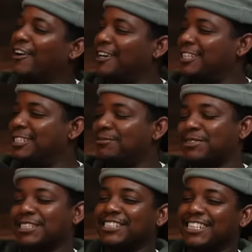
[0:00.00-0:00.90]
on, on Egyptian
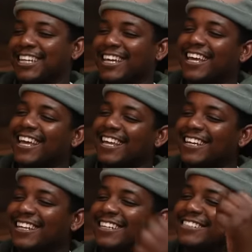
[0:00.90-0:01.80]
ah! shit.
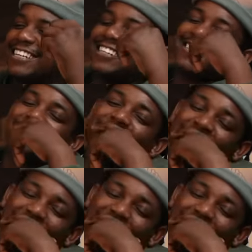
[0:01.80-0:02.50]
He did this shit, some